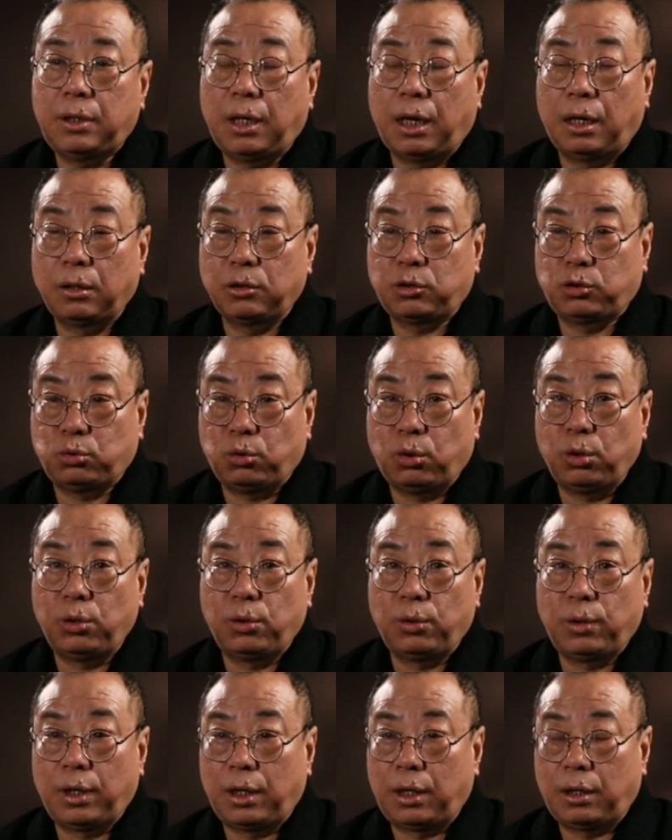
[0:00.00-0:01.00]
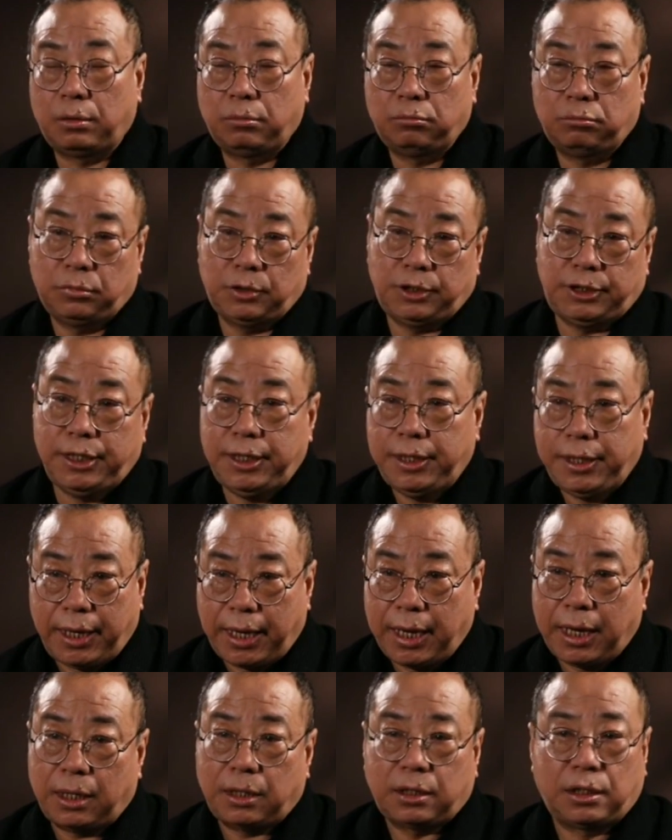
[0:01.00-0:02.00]
One is we set
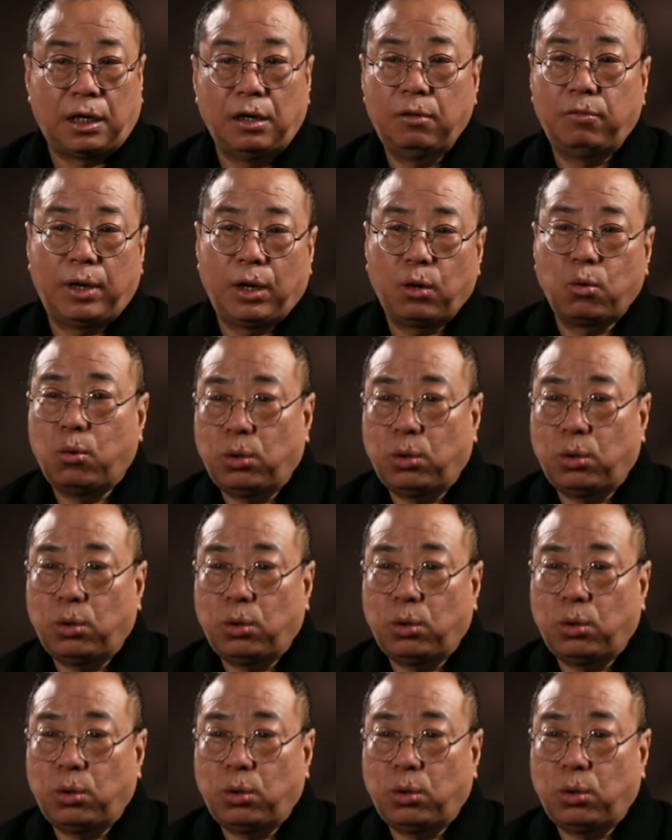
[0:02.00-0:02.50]
everything anew.